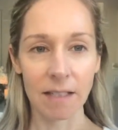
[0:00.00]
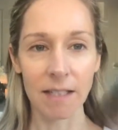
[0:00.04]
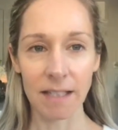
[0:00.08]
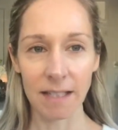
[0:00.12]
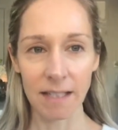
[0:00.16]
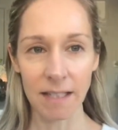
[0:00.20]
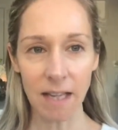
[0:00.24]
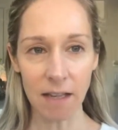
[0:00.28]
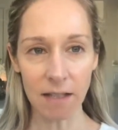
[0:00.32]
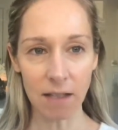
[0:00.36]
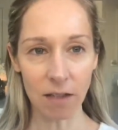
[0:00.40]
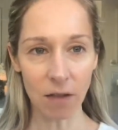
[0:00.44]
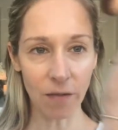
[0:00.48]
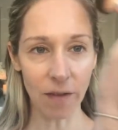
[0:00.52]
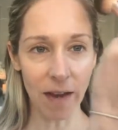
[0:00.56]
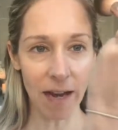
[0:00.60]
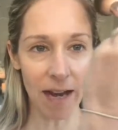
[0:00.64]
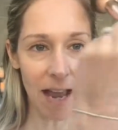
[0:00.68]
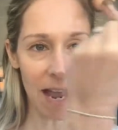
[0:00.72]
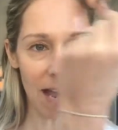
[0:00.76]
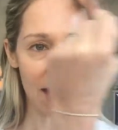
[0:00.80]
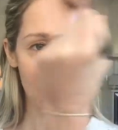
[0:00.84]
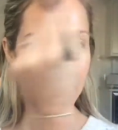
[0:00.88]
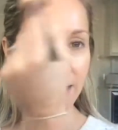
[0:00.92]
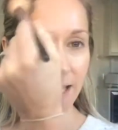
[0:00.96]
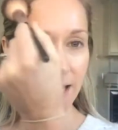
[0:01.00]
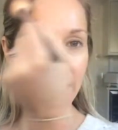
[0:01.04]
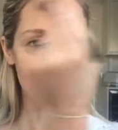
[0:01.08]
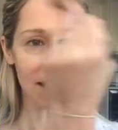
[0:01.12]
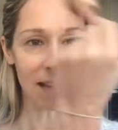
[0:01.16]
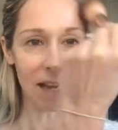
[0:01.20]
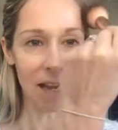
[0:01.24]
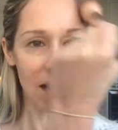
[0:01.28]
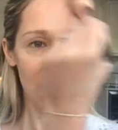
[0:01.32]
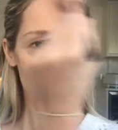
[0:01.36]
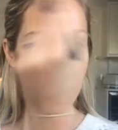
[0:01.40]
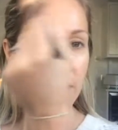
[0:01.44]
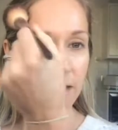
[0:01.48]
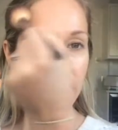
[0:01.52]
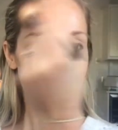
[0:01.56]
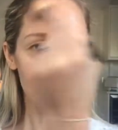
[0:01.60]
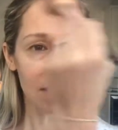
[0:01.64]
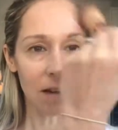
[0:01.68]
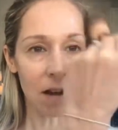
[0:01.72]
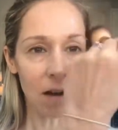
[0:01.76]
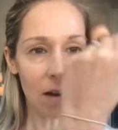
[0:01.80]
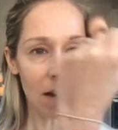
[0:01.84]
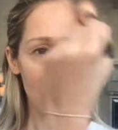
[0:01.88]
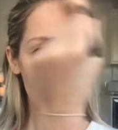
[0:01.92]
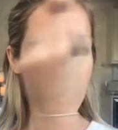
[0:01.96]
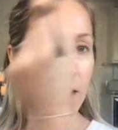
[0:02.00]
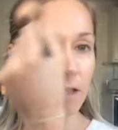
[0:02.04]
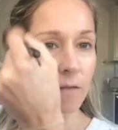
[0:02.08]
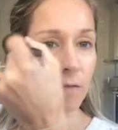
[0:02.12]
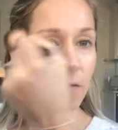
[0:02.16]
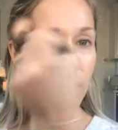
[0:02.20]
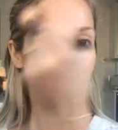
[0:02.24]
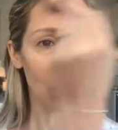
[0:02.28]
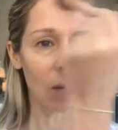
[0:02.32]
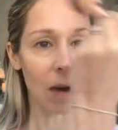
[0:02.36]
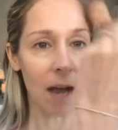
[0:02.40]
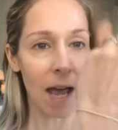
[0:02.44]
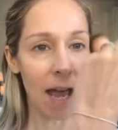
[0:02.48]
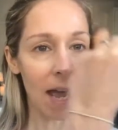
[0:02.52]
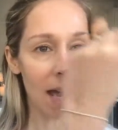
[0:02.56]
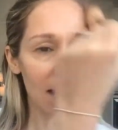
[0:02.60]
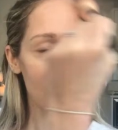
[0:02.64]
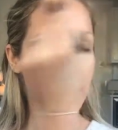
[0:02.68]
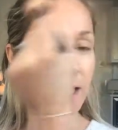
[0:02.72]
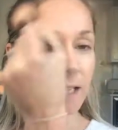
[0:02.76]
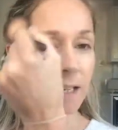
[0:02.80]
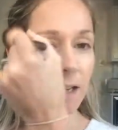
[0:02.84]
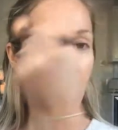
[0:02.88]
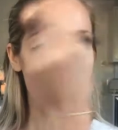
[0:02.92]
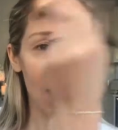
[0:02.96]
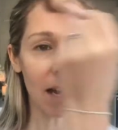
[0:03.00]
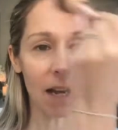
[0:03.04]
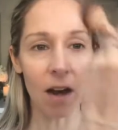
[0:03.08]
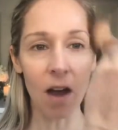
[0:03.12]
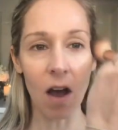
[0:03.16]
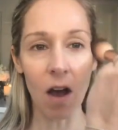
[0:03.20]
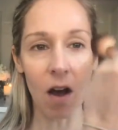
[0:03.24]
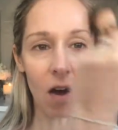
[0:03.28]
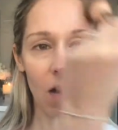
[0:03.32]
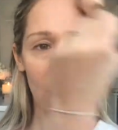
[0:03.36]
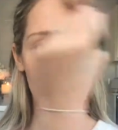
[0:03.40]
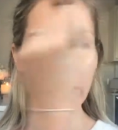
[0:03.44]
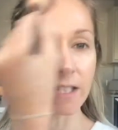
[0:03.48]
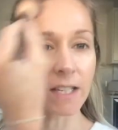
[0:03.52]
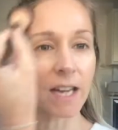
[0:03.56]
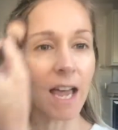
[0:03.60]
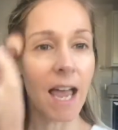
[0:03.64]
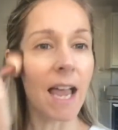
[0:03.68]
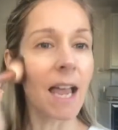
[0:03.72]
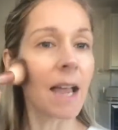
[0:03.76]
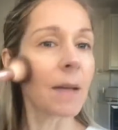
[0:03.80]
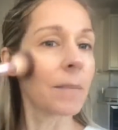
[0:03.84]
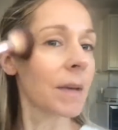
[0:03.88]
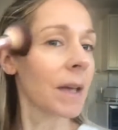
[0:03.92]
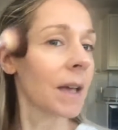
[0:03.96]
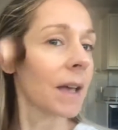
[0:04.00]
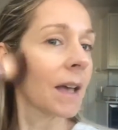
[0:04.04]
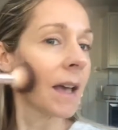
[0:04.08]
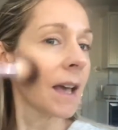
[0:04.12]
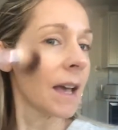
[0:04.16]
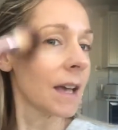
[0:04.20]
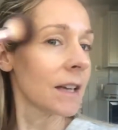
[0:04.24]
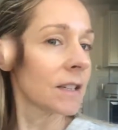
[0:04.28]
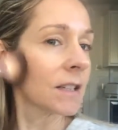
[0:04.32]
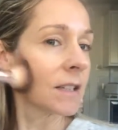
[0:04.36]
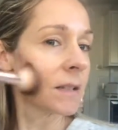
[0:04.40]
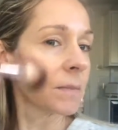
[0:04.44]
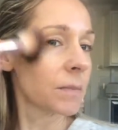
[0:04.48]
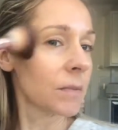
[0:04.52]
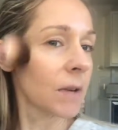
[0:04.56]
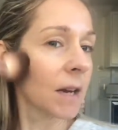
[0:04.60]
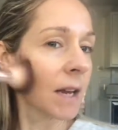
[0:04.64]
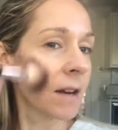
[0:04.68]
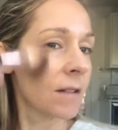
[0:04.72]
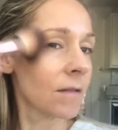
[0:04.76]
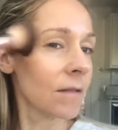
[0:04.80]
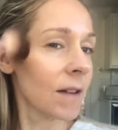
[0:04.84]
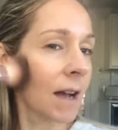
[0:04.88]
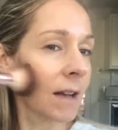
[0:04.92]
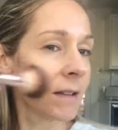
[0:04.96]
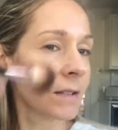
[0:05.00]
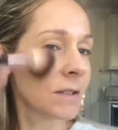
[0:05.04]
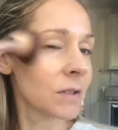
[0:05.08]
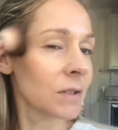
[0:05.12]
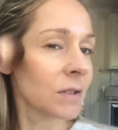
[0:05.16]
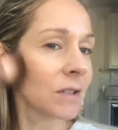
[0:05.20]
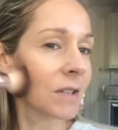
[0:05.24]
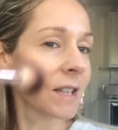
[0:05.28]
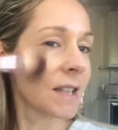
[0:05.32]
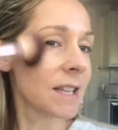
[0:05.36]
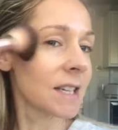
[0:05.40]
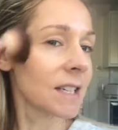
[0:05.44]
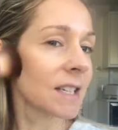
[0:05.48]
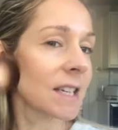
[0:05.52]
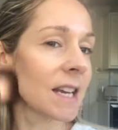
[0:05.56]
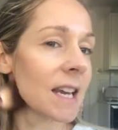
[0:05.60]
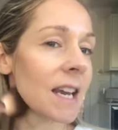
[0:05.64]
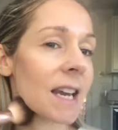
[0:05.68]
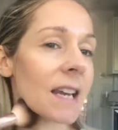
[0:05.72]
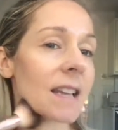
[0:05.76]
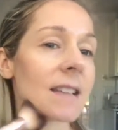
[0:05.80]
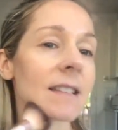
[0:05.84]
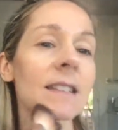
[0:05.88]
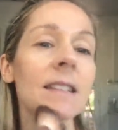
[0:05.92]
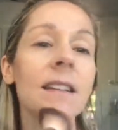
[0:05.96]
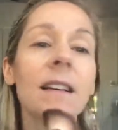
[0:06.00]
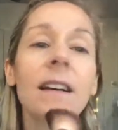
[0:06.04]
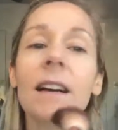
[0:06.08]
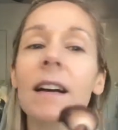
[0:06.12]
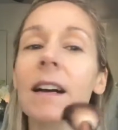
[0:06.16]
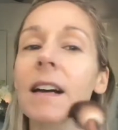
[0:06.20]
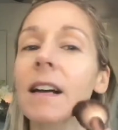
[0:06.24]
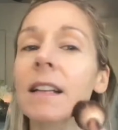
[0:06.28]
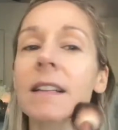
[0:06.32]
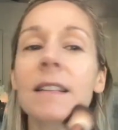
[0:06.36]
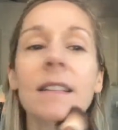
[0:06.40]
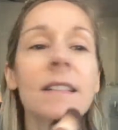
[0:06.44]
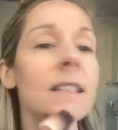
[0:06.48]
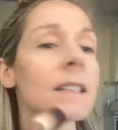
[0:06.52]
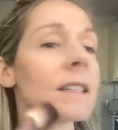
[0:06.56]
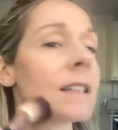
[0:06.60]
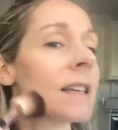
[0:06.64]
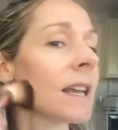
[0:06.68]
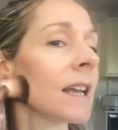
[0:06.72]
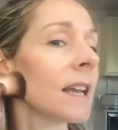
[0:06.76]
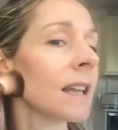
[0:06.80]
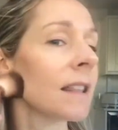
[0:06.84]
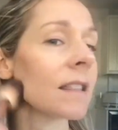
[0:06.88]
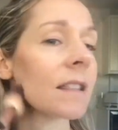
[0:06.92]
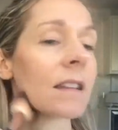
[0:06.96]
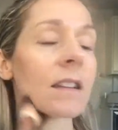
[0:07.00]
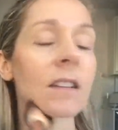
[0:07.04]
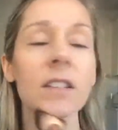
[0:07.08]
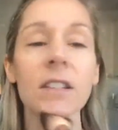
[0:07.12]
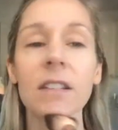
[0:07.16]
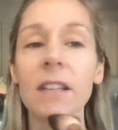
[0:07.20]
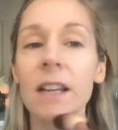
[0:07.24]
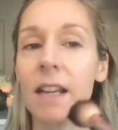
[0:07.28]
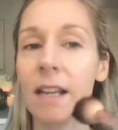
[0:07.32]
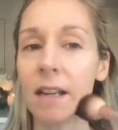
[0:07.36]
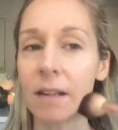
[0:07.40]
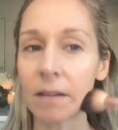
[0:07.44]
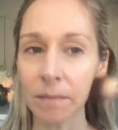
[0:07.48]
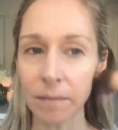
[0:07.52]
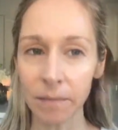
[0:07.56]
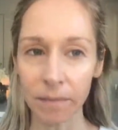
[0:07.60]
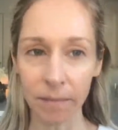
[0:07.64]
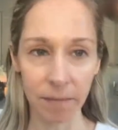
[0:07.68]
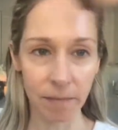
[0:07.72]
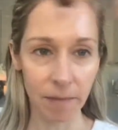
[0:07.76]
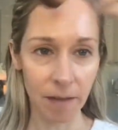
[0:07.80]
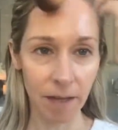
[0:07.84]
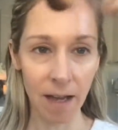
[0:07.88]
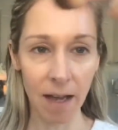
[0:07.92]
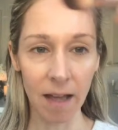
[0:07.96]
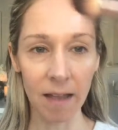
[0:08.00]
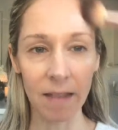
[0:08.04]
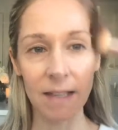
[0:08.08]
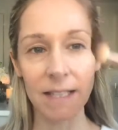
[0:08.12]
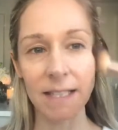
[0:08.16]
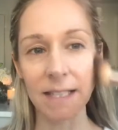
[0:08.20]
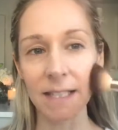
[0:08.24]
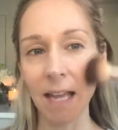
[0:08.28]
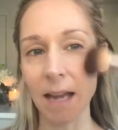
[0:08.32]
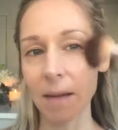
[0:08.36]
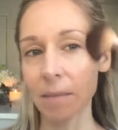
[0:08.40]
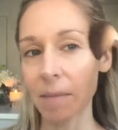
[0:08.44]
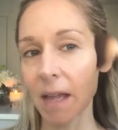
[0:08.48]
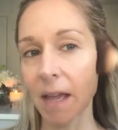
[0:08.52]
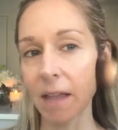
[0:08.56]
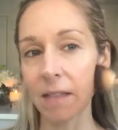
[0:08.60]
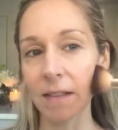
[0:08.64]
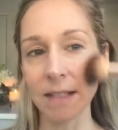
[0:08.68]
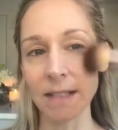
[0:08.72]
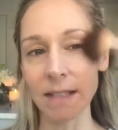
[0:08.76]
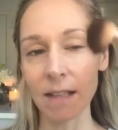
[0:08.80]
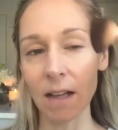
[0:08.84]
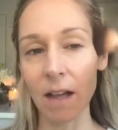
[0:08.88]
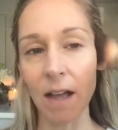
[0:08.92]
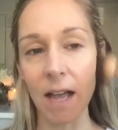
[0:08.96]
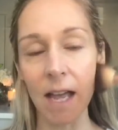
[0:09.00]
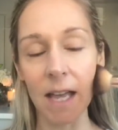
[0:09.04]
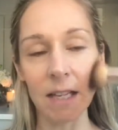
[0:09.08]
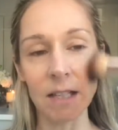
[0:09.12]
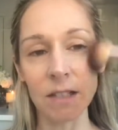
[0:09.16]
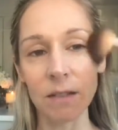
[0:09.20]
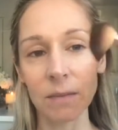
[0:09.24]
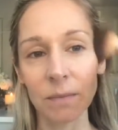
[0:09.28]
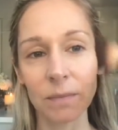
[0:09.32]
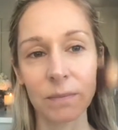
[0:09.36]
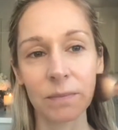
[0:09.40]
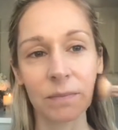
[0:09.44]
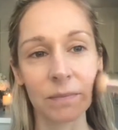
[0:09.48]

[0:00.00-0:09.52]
Just dust off any excess. Just starting at the forehead in like an arc shape. Just bring it round onto the cheeks, underneath the chin, and the same the other side.